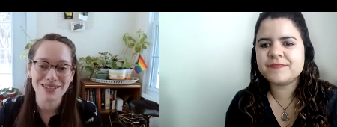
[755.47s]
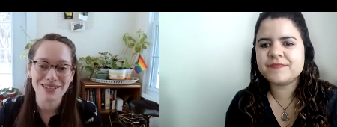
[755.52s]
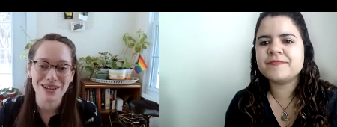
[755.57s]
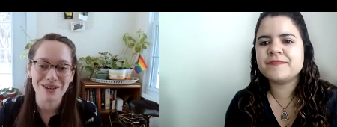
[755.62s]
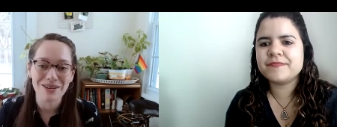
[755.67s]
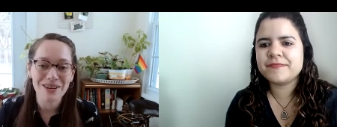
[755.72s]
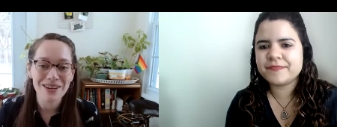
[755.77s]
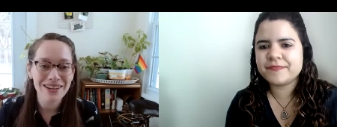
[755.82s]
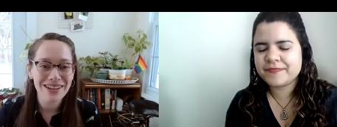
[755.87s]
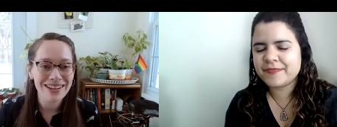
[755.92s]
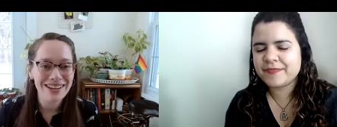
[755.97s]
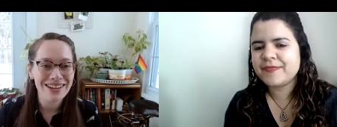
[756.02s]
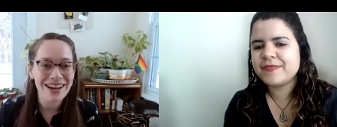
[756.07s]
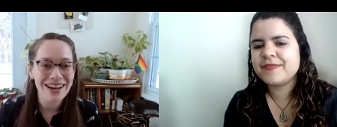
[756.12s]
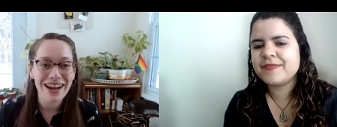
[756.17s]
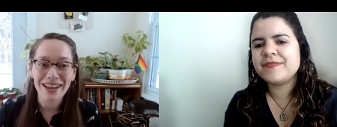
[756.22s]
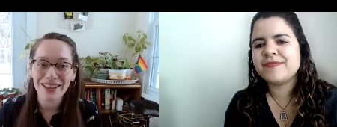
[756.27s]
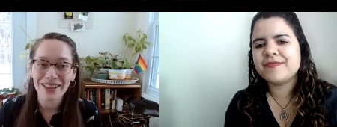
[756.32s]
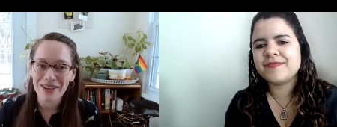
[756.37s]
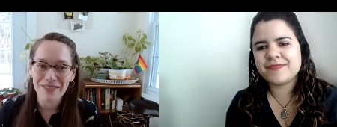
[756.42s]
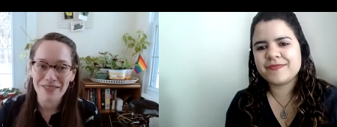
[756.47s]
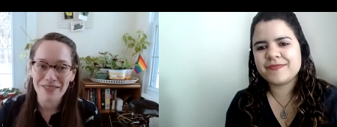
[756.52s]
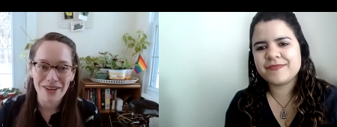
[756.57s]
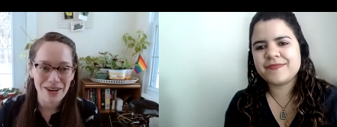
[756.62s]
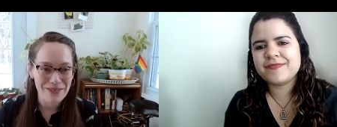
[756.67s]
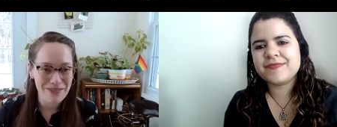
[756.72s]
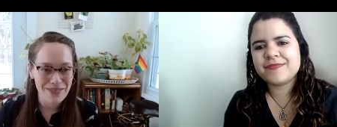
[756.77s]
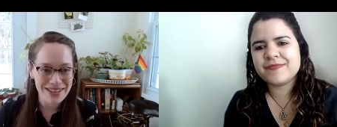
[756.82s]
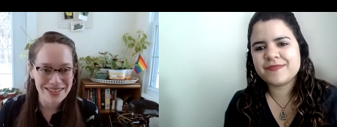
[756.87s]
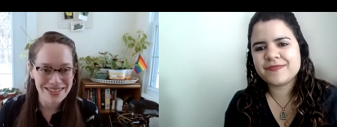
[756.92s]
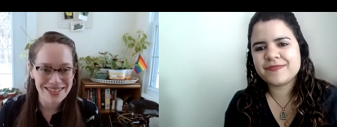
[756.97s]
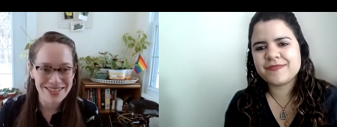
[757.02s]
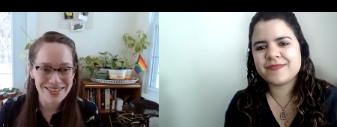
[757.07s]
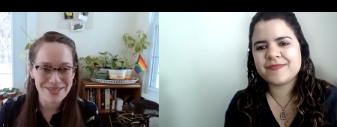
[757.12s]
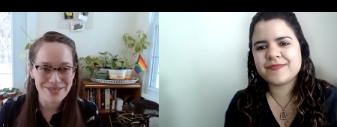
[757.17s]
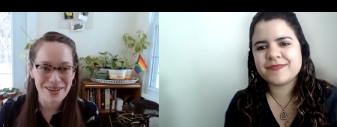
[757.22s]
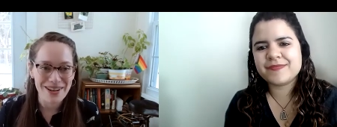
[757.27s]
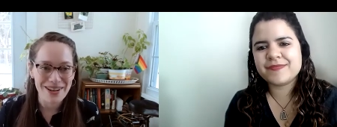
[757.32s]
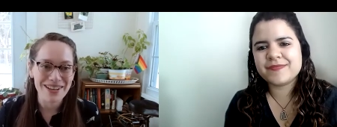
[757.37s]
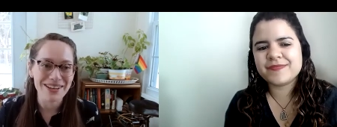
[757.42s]
Speaker 1: So I love our events
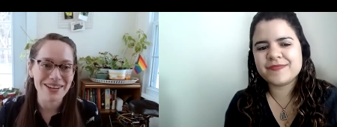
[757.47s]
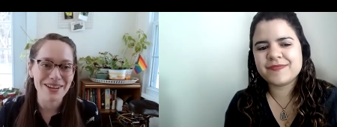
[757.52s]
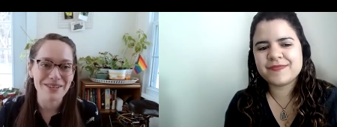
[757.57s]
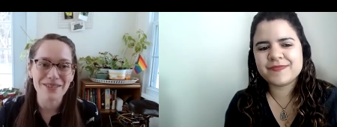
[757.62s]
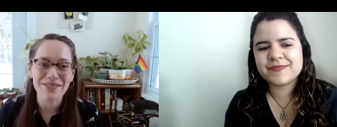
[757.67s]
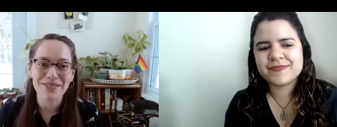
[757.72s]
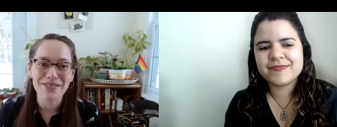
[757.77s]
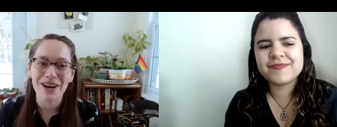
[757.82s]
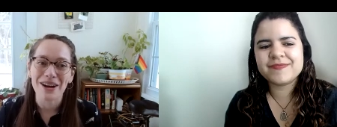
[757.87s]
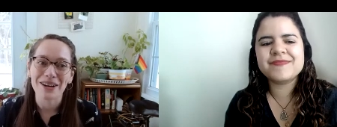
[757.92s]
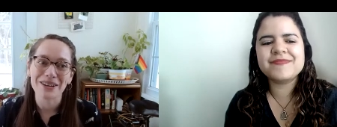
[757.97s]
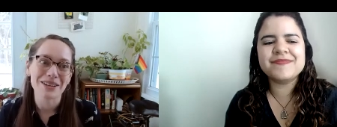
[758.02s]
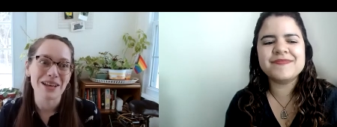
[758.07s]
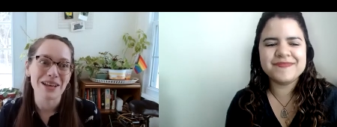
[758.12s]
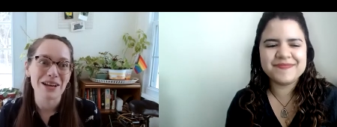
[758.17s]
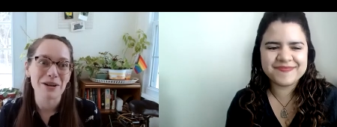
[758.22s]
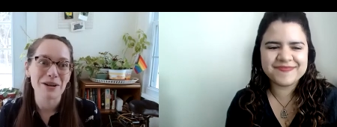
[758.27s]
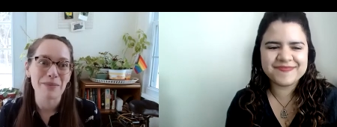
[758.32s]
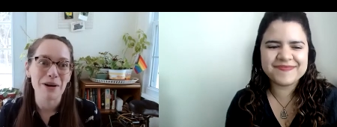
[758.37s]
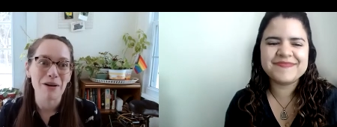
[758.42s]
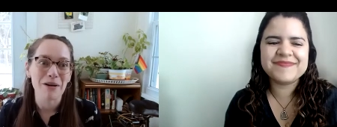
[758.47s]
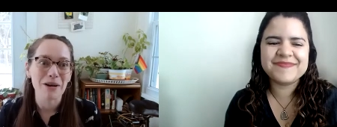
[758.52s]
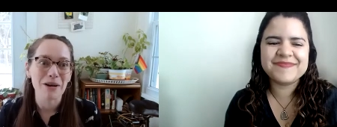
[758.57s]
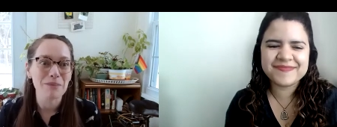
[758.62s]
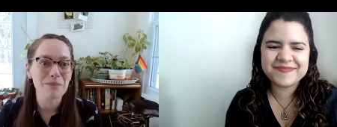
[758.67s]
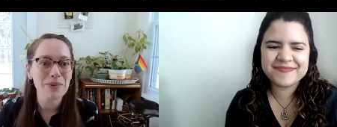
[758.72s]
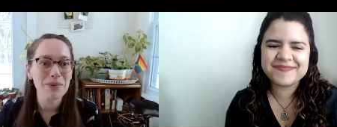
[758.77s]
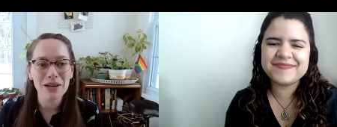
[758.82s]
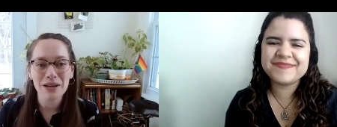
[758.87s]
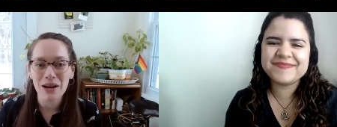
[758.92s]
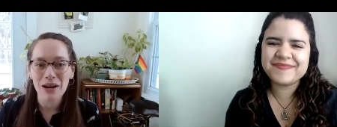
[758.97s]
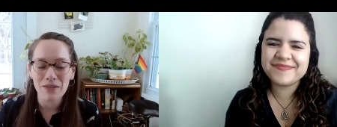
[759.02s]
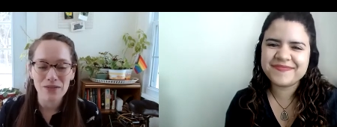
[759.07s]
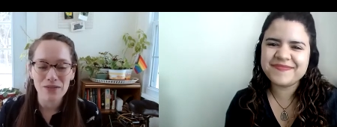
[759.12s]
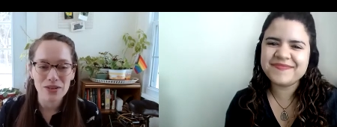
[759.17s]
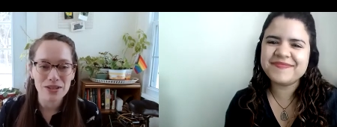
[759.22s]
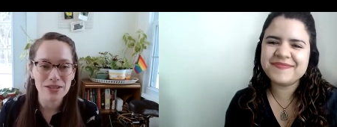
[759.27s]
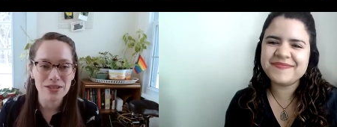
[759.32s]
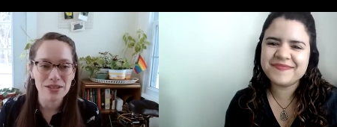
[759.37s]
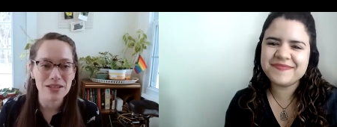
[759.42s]
as well. I know we've talked a lot about our big
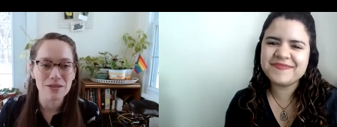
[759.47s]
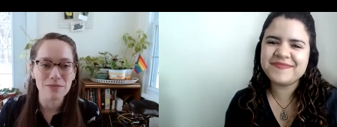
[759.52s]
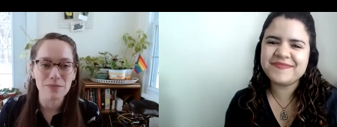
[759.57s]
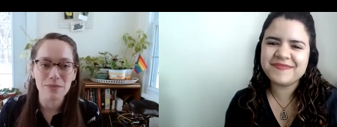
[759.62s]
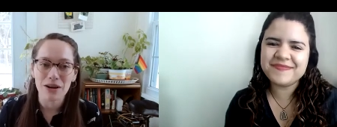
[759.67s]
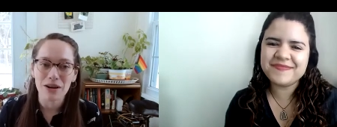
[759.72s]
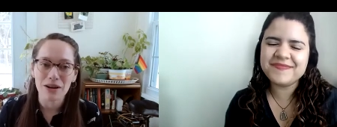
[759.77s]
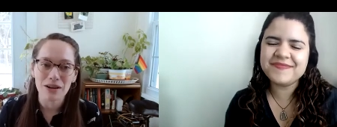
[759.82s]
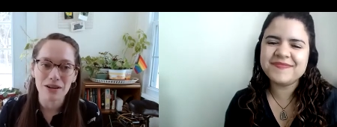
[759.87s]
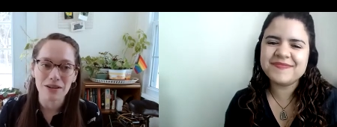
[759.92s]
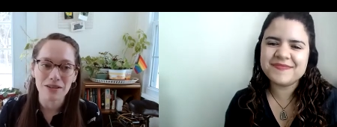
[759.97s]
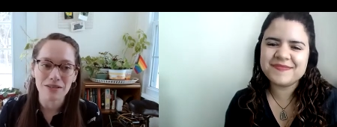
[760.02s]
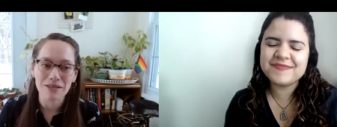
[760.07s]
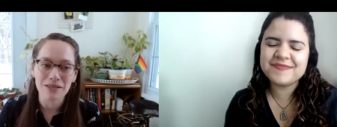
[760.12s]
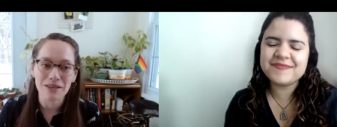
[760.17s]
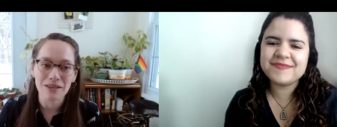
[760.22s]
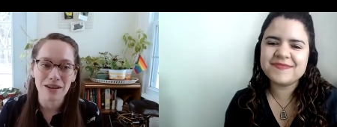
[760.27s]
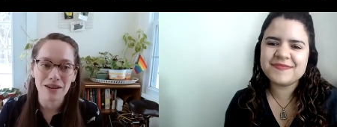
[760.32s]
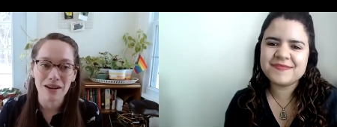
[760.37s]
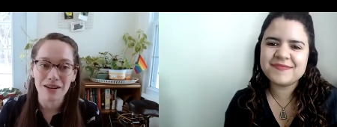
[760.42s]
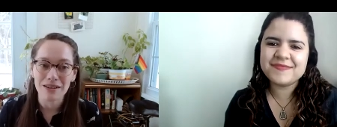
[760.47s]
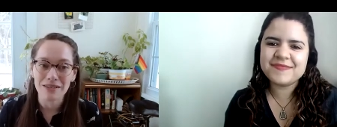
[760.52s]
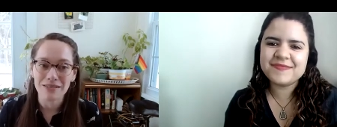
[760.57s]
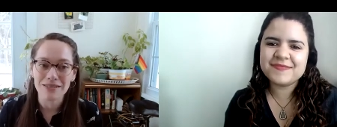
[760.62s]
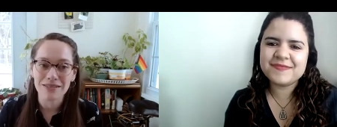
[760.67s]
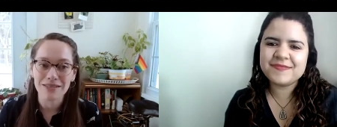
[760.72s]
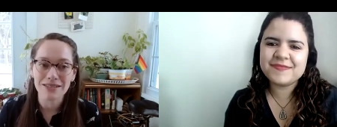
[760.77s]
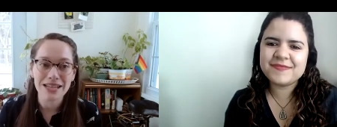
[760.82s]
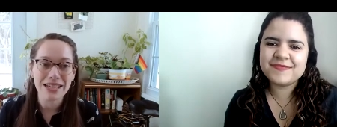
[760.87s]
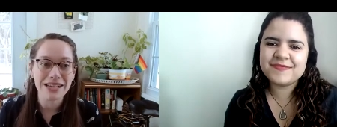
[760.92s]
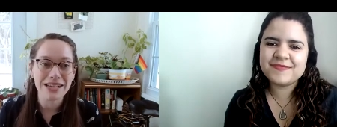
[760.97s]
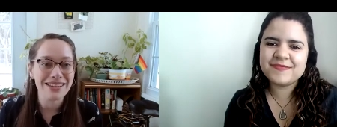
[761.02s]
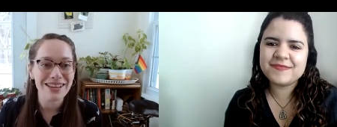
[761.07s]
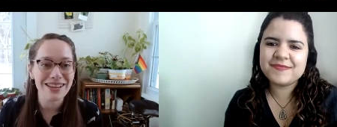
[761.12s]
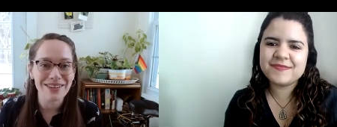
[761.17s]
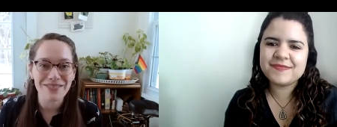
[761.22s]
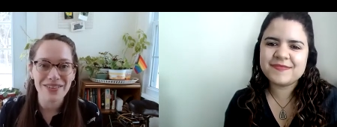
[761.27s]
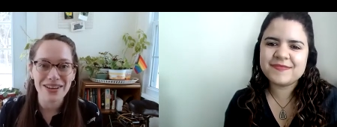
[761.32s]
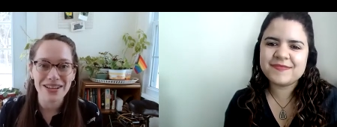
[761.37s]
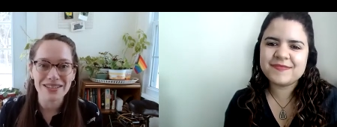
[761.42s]
conferences, but our our
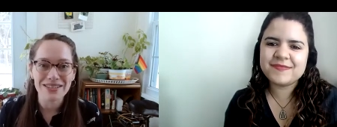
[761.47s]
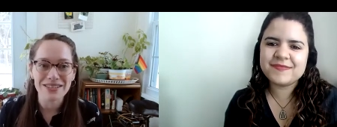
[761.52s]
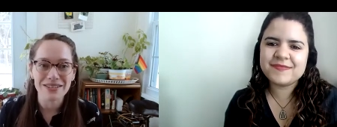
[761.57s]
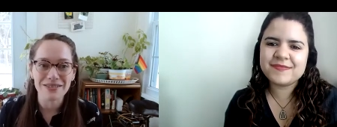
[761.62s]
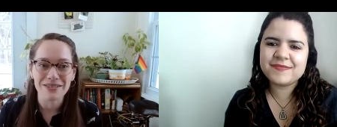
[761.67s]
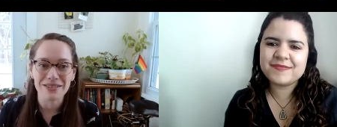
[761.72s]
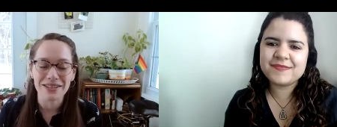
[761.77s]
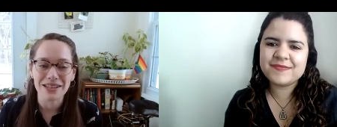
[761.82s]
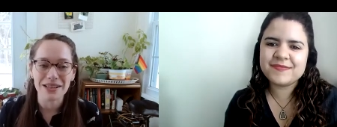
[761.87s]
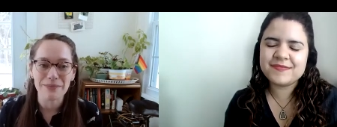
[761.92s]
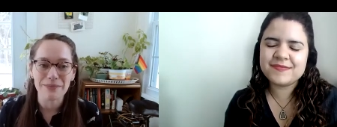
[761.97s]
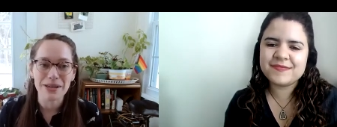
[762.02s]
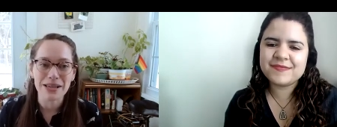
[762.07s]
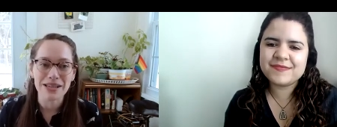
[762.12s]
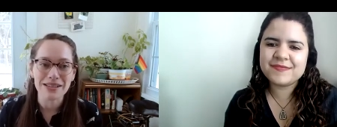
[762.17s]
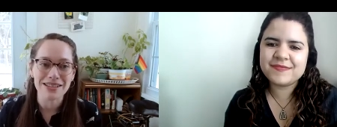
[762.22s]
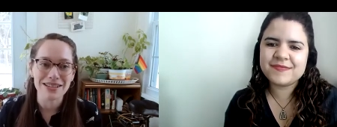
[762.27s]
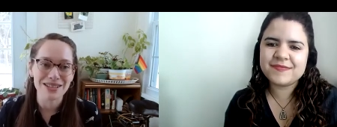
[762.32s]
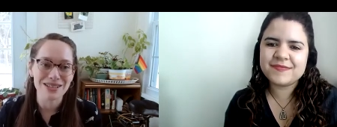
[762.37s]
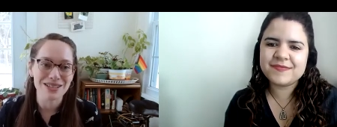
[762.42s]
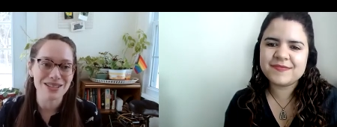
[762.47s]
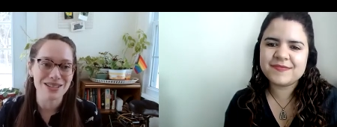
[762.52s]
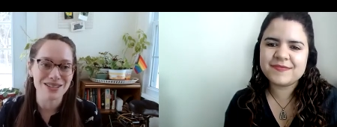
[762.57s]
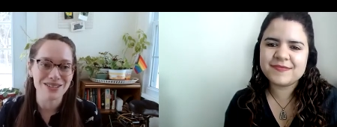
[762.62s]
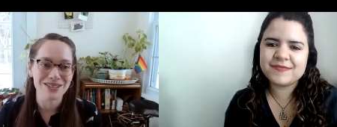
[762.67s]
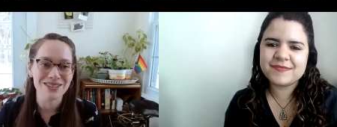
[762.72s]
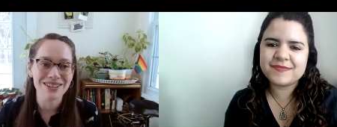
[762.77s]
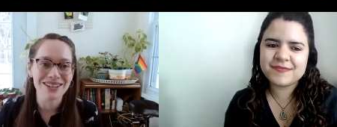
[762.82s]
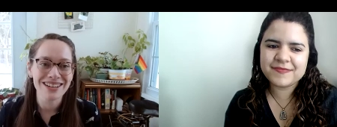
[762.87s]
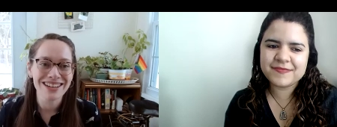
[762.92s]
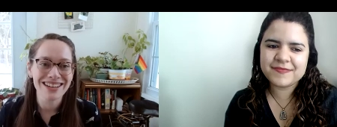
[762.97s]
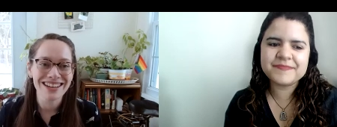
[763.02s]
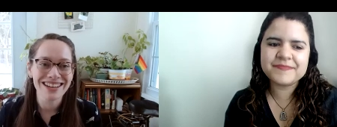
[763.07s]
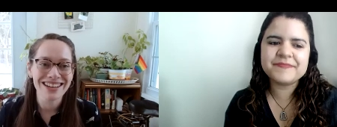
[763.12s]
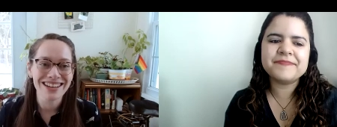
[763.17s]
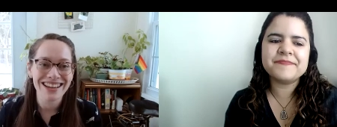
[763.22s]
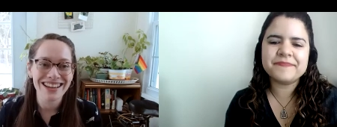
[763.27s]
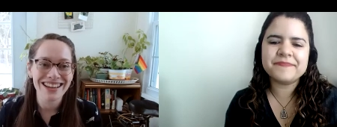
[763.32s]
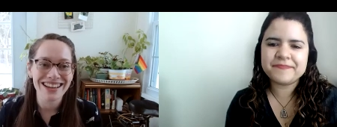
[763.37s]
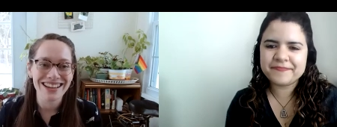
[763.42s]
daily events are really amazing too.
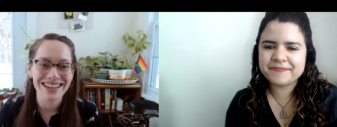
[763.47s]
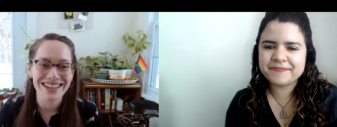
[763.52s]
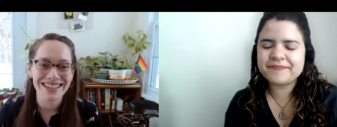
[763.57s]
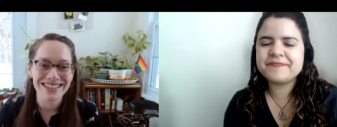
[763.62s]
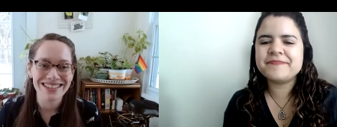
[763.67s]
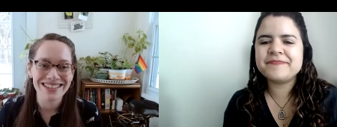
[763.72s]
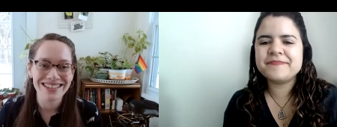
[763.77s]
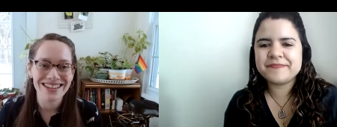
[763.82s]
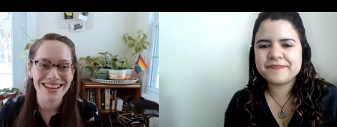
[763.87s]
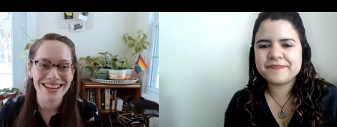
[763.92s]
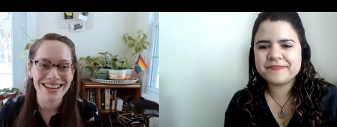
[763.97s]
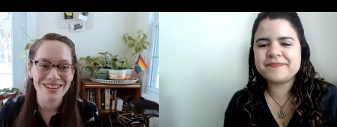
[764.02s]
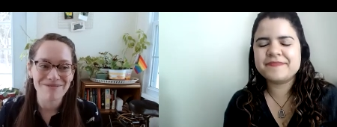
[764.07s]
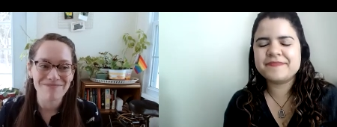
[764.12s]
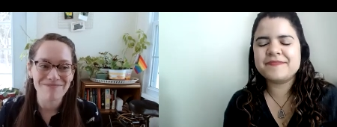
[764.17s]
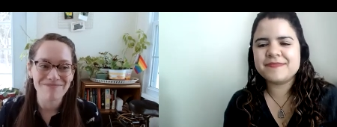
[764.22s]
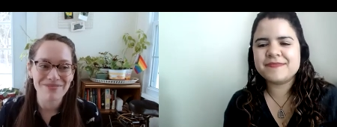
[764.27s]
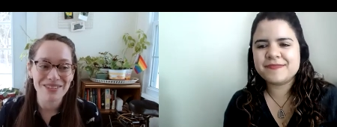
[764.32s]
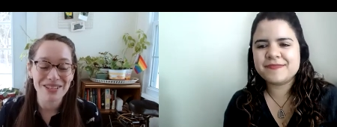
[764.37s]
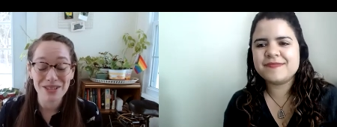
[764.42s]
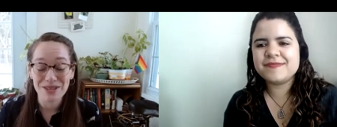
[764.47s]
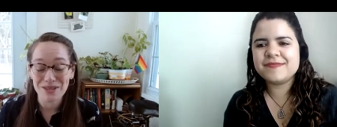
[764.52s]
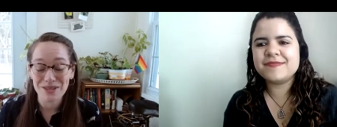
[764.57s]
And um, it's